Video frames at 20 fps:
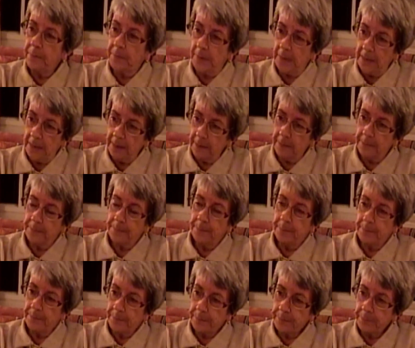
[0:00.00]
Yeah.
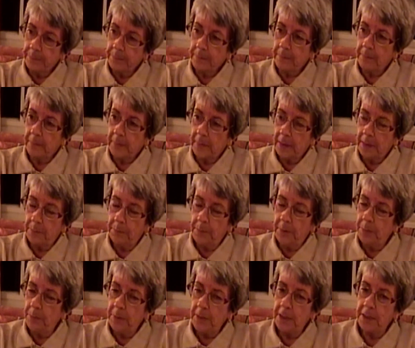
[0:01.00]
And
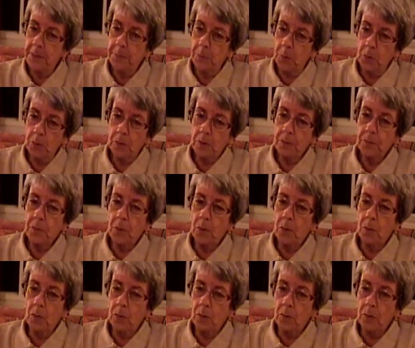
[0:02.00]
Mimi spoke.
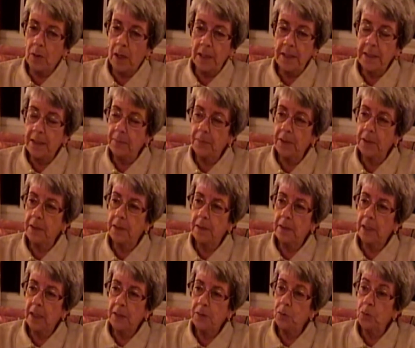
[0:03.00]
I
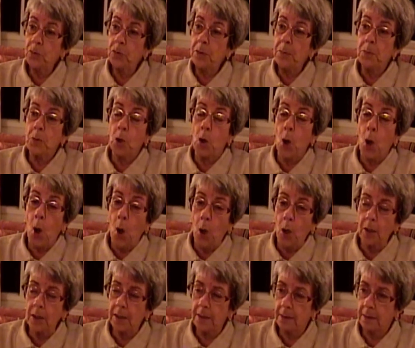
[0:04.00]
don't
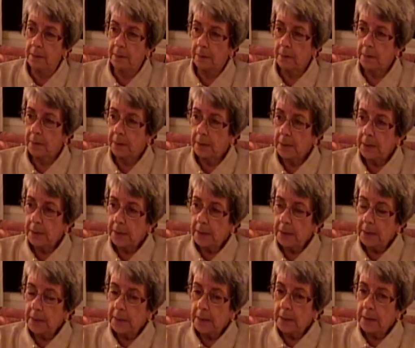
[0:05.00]
recall
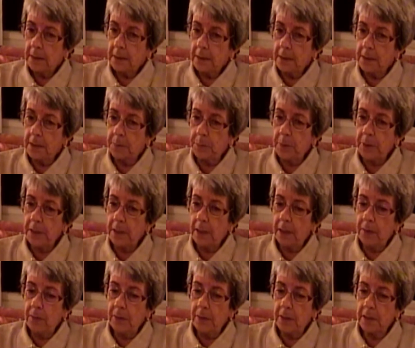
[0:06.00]

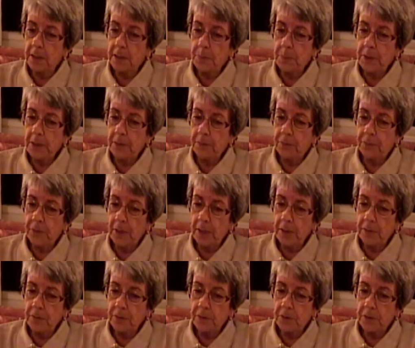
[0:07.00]
hearing her speak
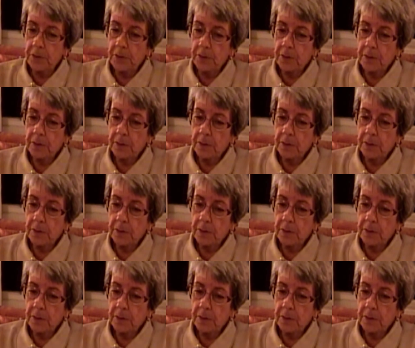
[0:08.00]
French.